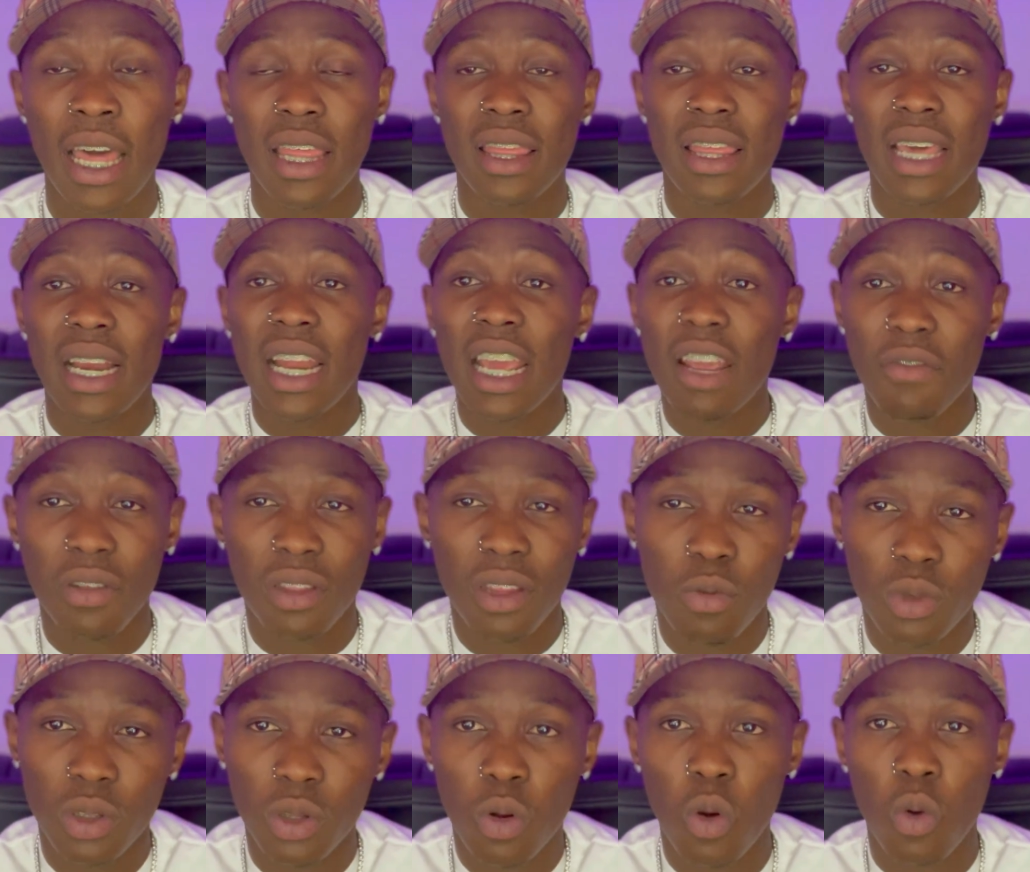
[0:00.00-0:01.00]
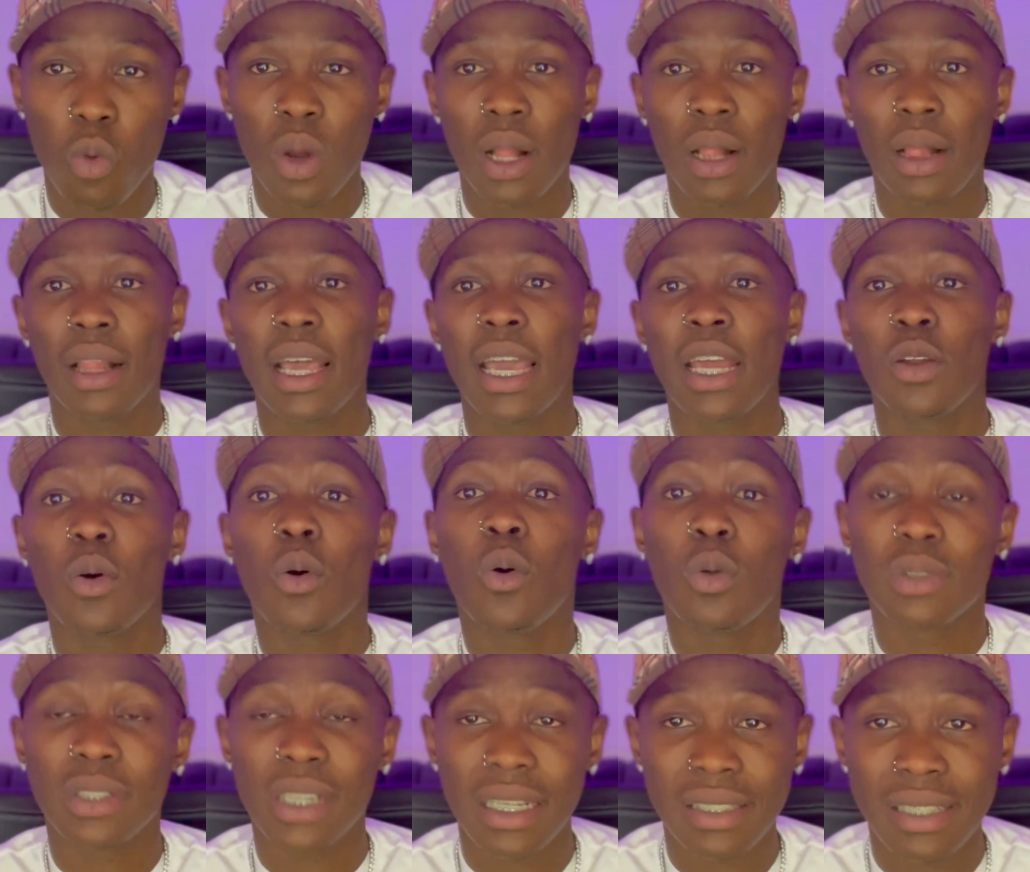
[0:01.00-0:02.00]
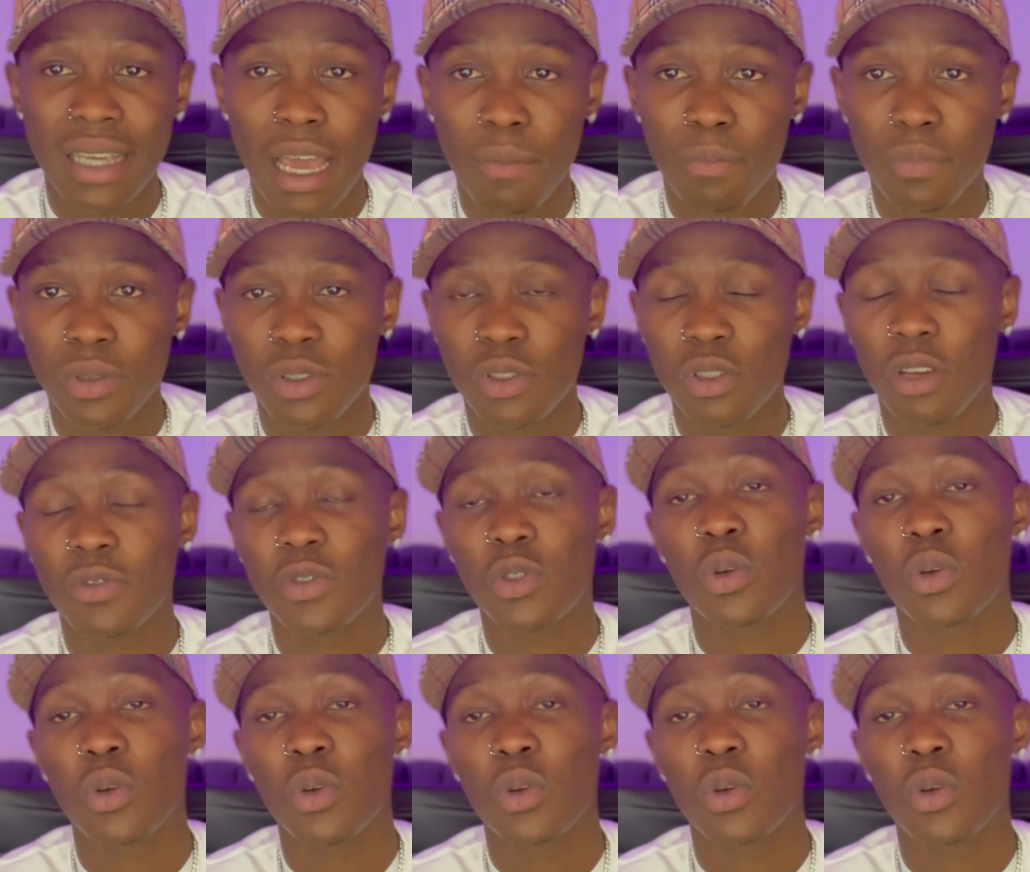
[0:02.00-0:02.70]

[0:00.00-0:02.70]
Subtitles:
that everything will go well and all that type of stuff.